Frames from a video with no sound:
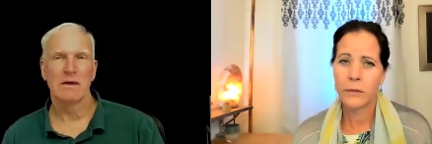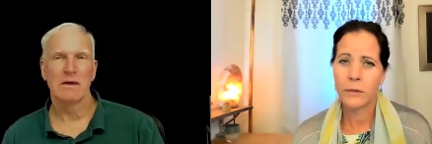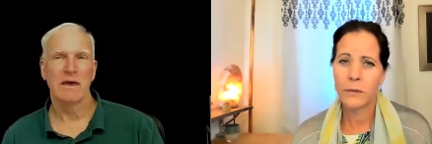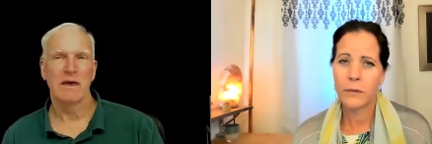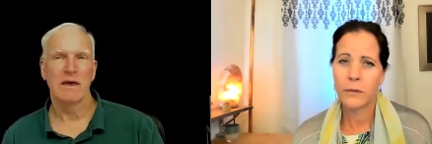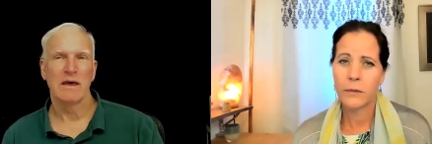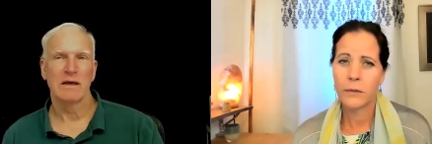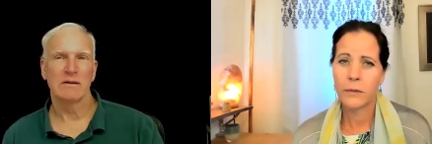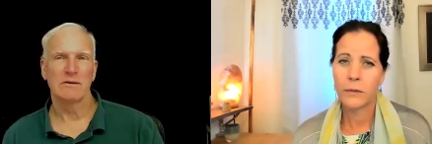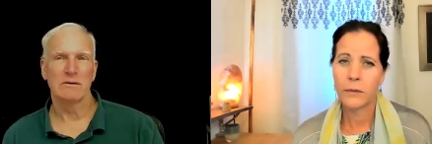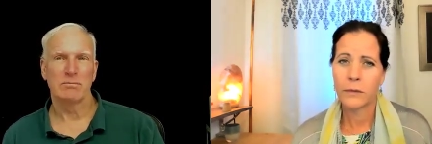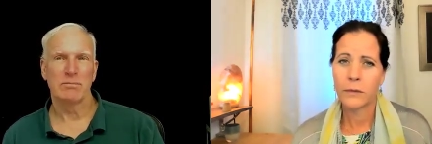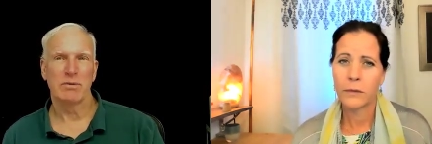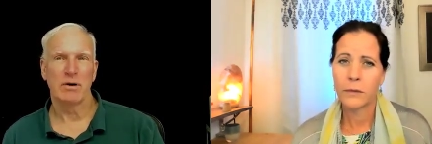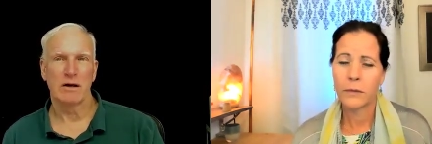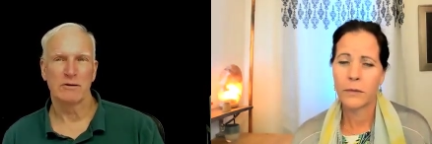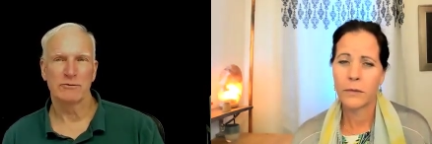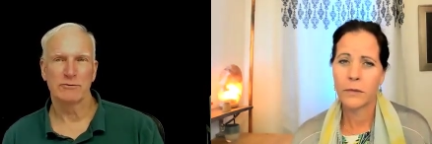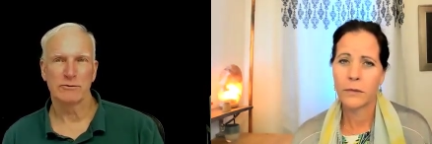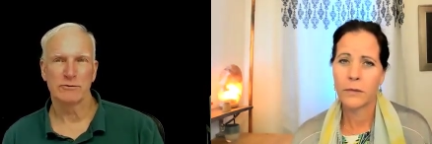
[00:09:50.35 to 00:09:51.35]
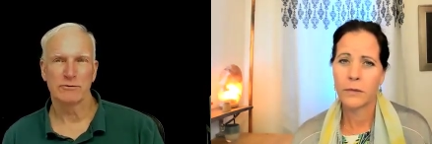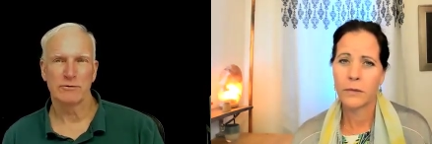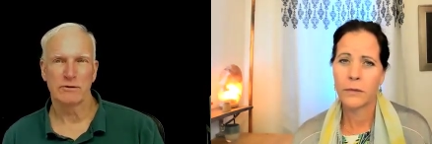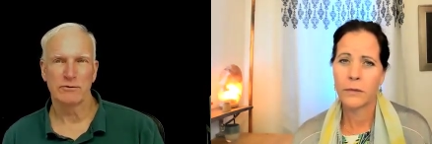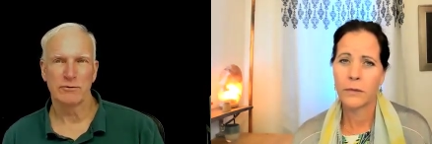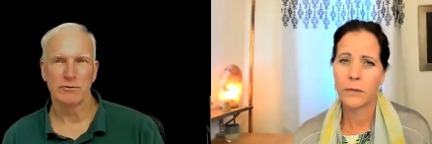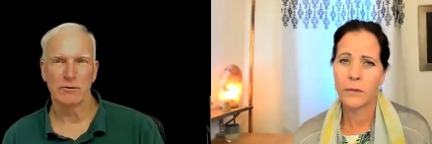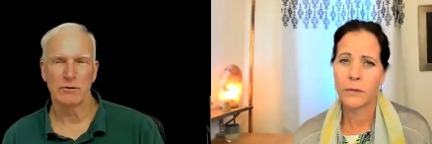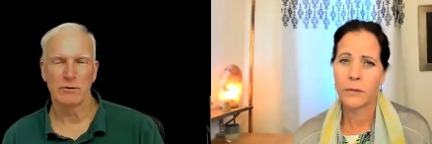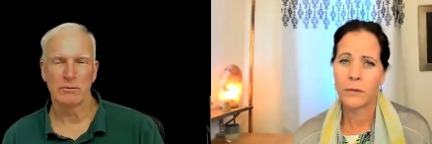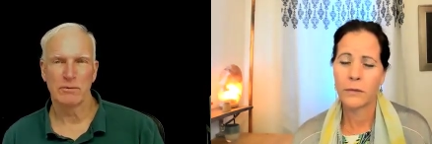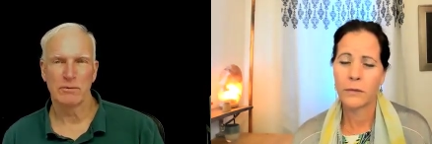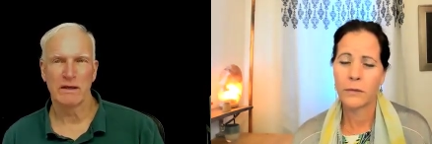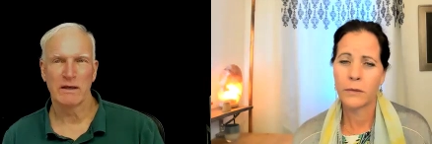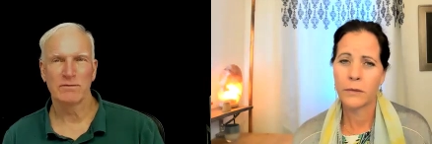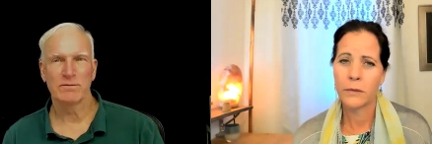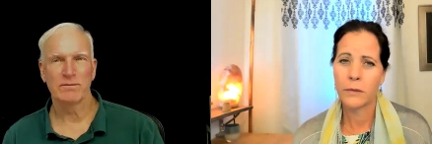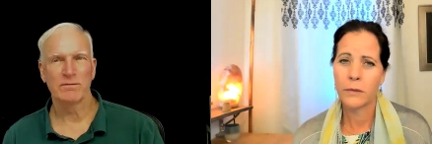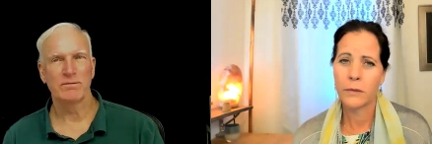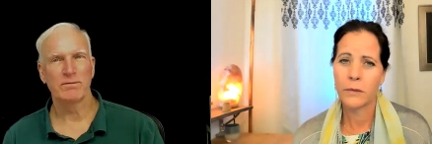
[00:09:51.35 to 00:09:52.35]
Speaker 1: and imposter syndrome,
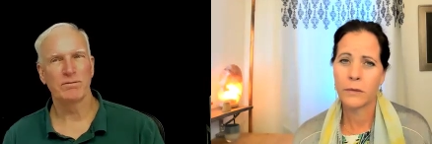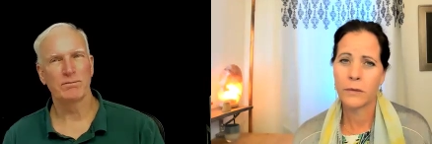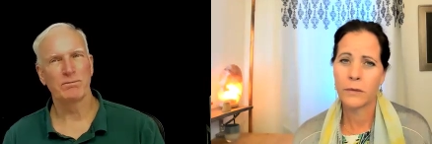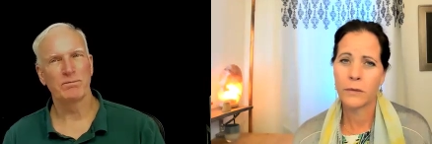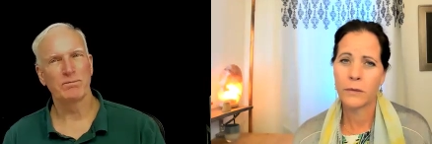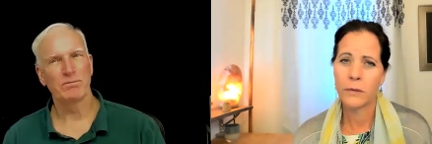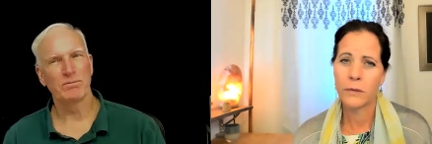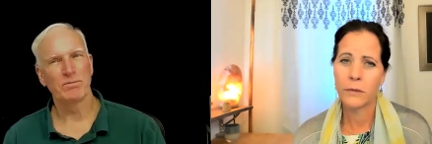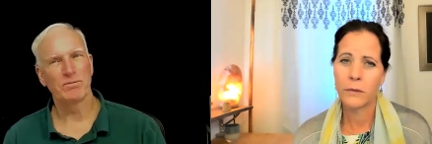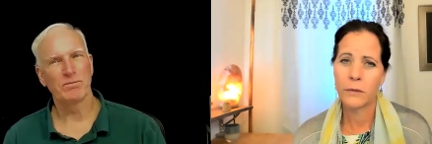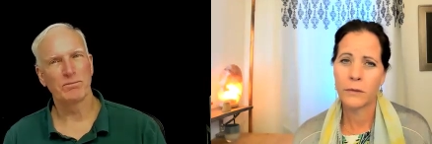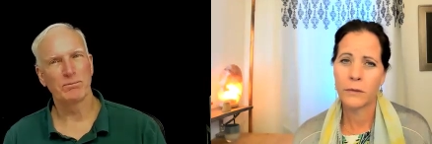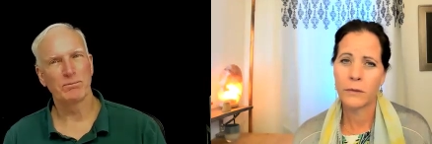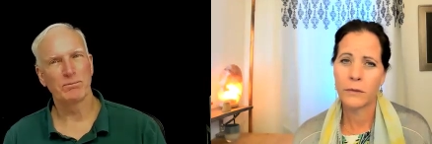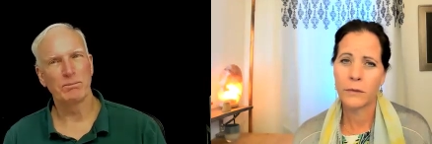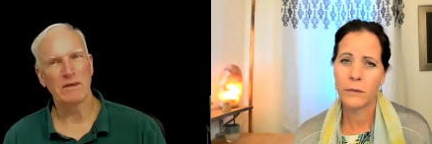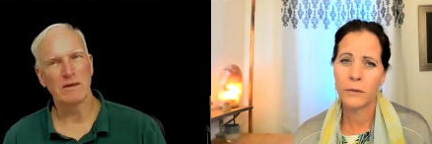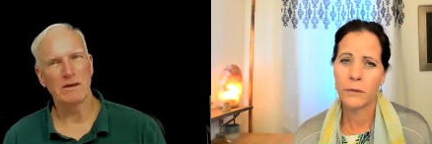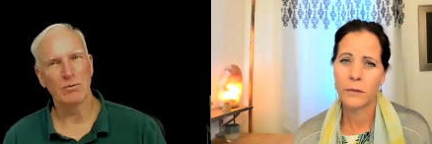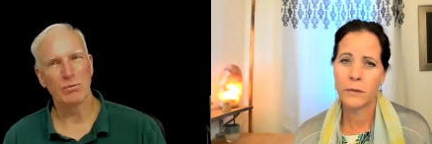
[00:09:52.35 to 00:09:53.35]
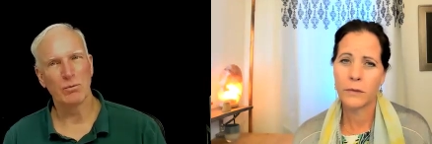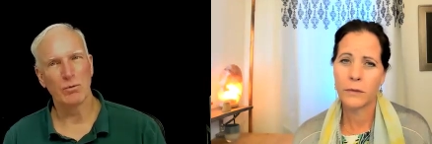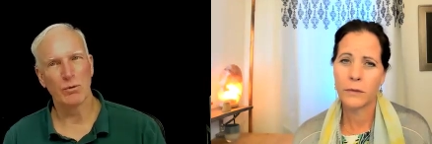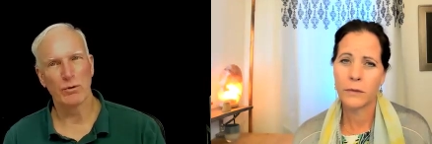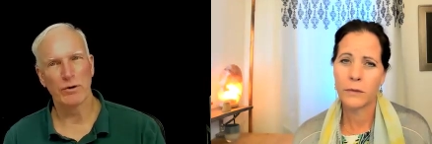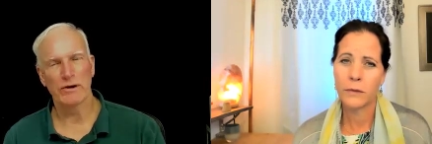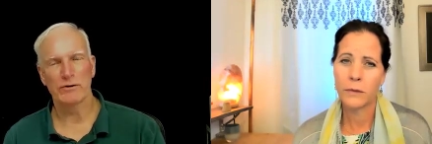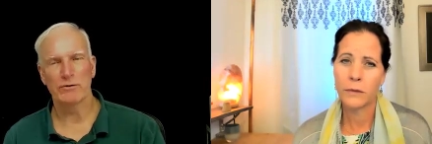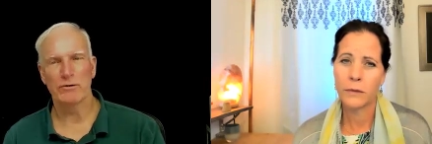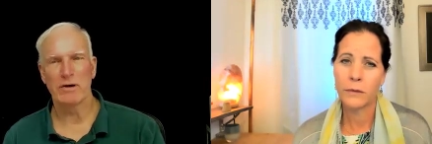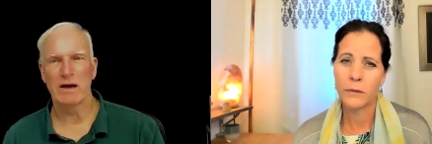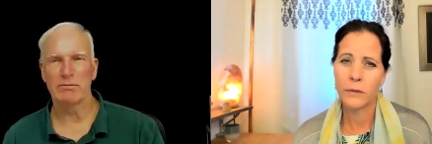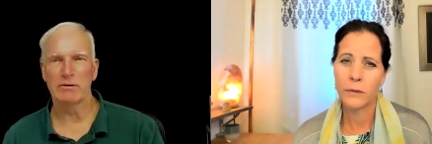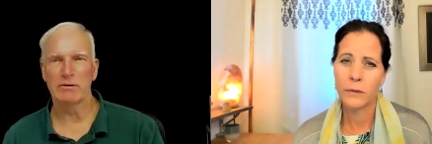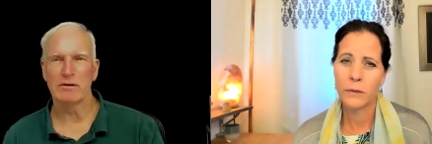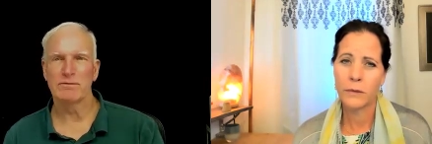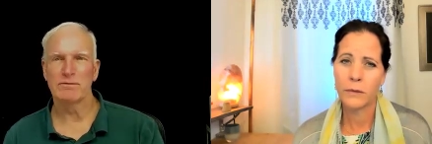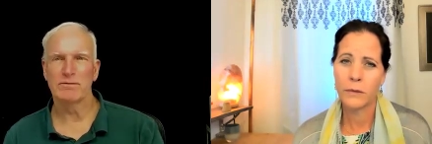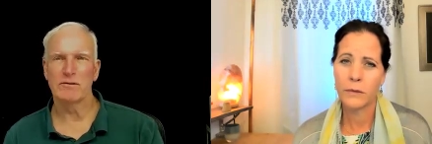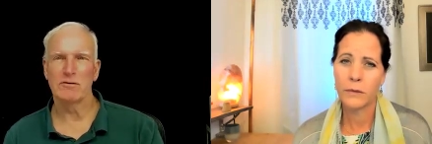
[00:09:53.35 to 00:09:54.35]
and being worried or having
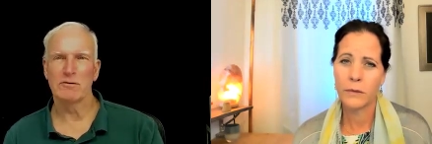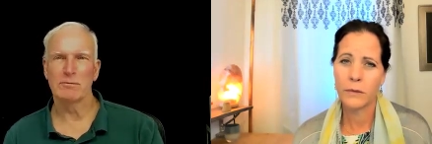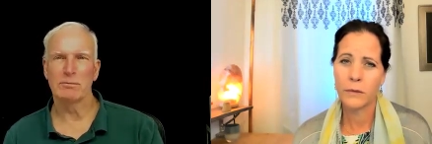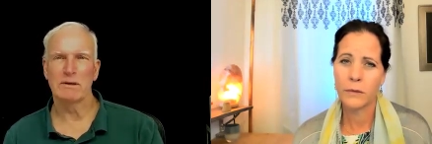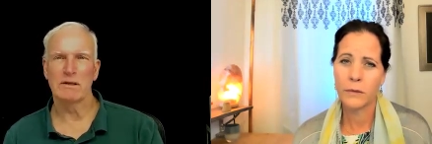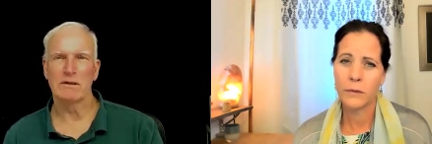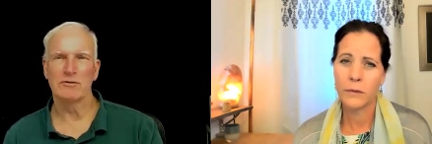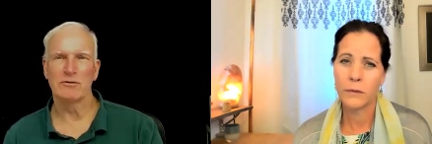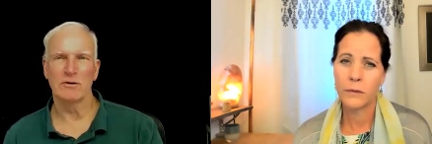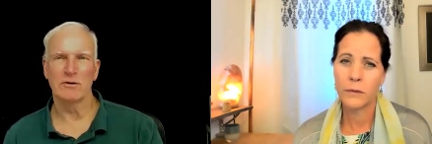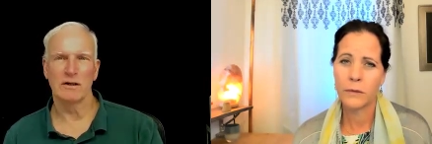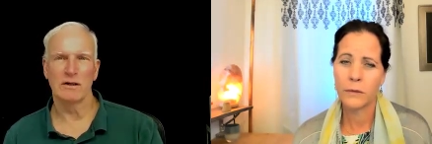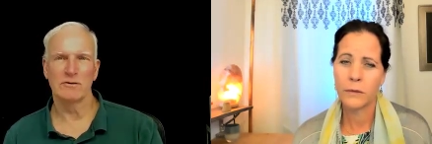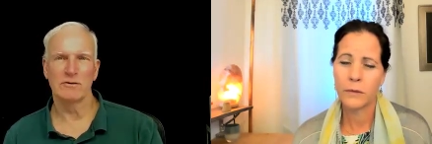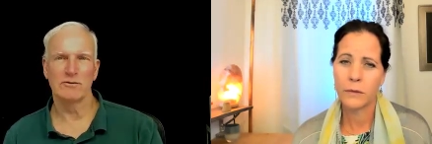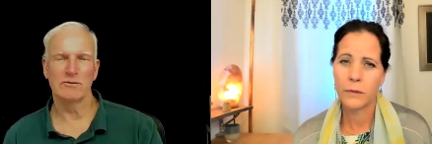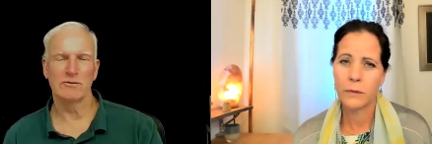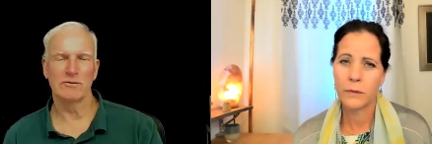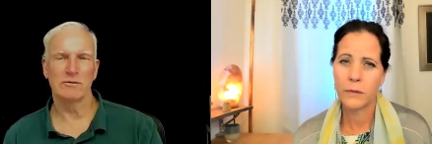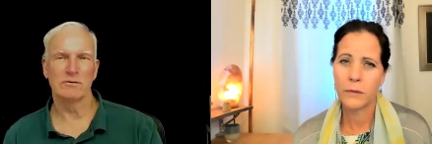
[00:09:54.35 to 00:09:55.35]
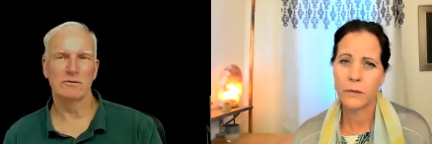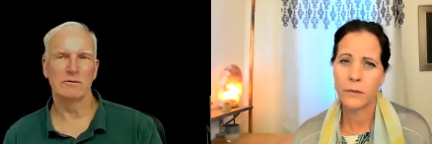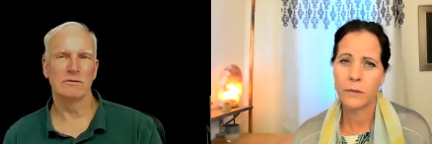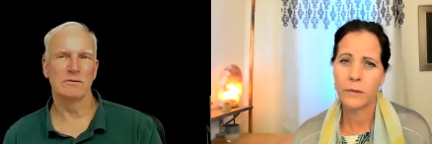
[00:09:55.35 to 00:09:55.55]
a fear of being judged